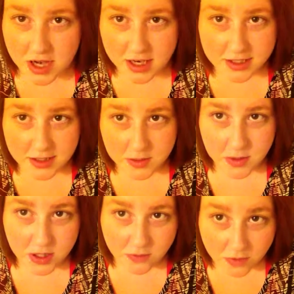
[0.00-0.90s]
kids, and I'm
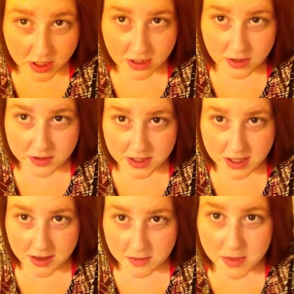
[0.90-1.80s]
really, really close to
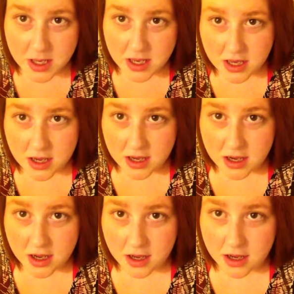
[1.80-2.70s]
them.
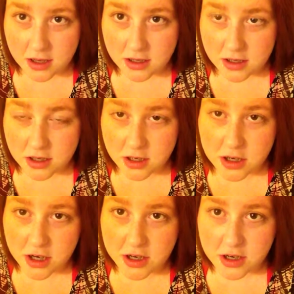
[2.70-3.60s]
Uh, her
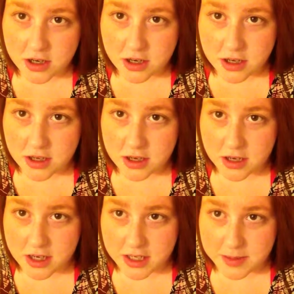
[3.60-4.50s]
daughter
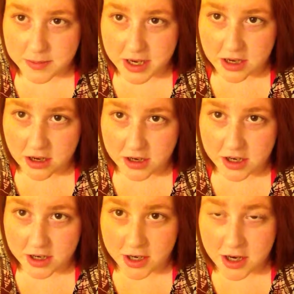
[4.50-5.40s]
is my
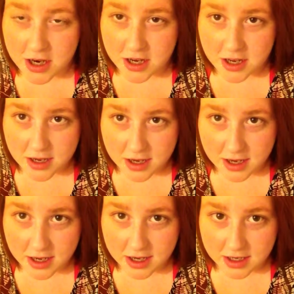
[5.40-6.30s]
goddaughter,
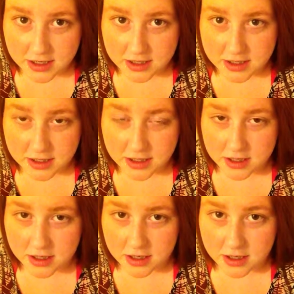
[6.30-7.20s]
and
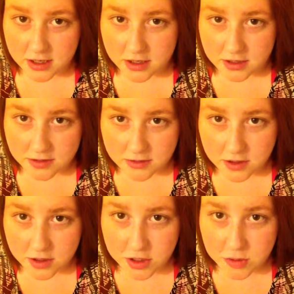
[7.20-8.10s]
uh,
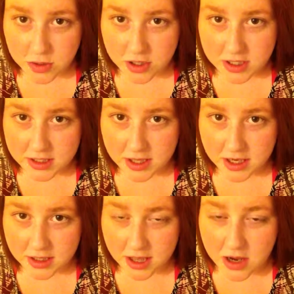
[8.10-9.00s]
her two boys,
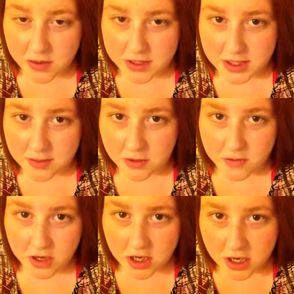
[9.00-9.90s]
uh, they always come
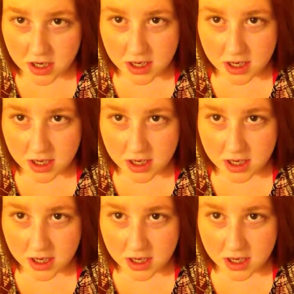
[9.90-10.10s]
over,